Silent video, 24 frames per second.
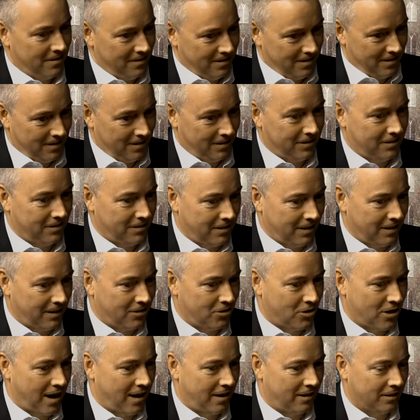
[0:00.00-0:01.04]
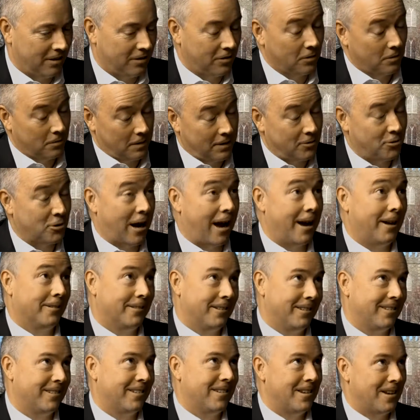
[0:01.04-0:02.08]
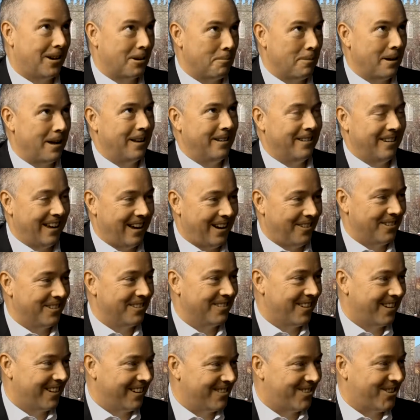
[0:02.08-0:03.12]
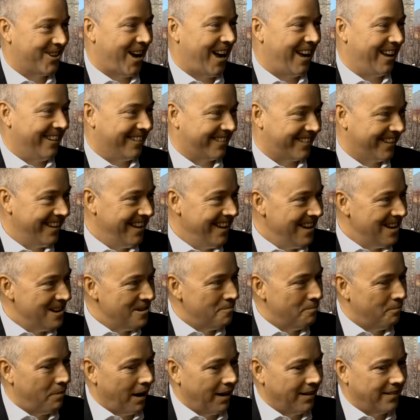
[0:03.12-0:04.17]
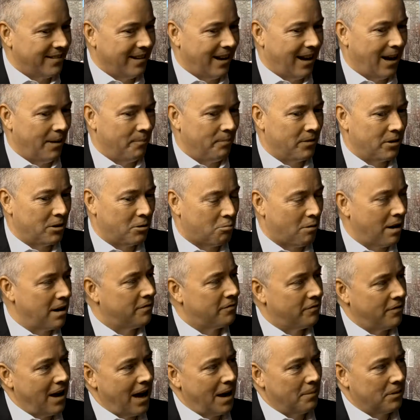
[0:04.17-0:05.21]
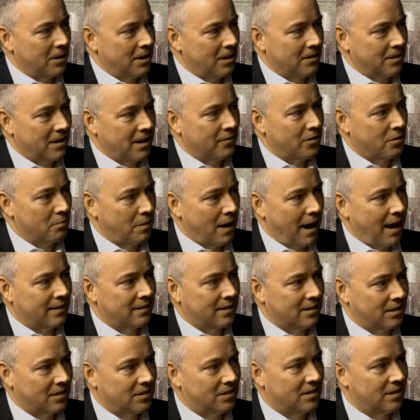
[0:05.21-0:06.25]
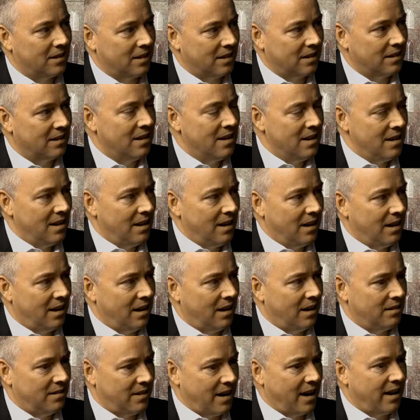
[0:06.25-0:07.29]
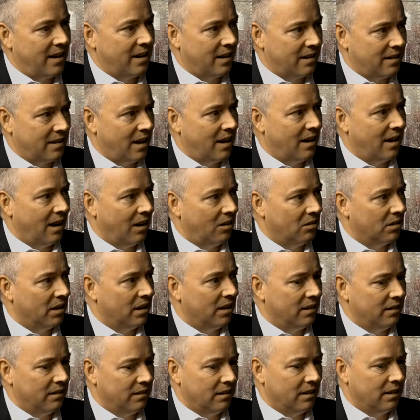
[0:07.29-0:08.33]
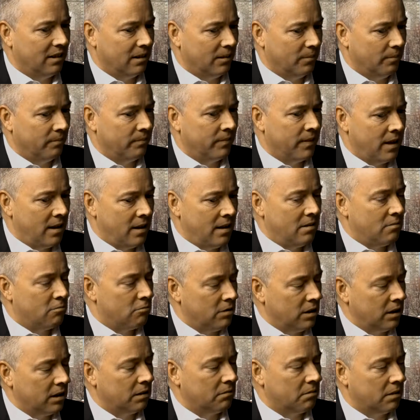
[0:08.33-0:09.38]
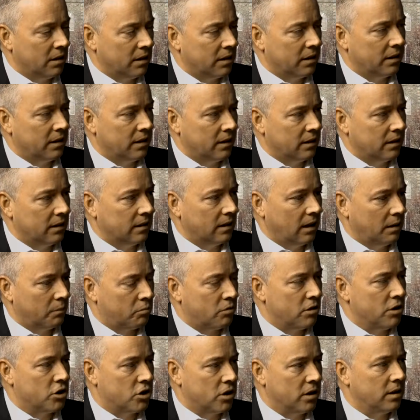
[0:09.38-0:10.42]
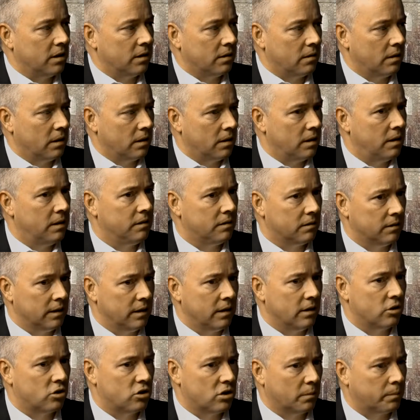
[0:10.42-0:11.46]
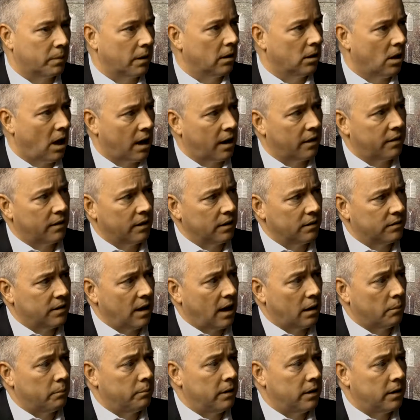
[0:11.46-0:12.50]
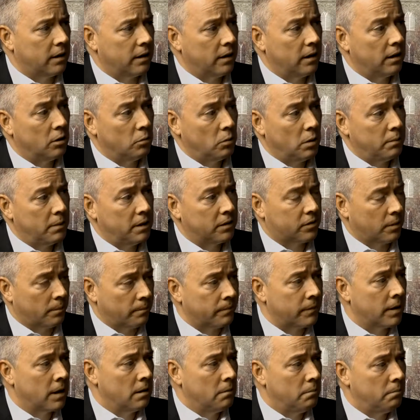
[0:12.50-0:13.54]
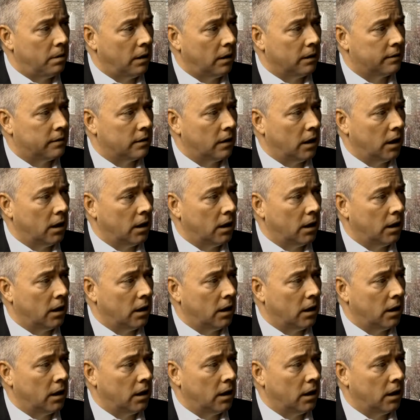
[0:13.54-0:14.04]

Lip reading: his child. He's a young man now. He's not a child, but great family and giving back to the city day in and day out, and really, really appreciate his leadership and a lot of things down in Beacon Hill, and we miss him. But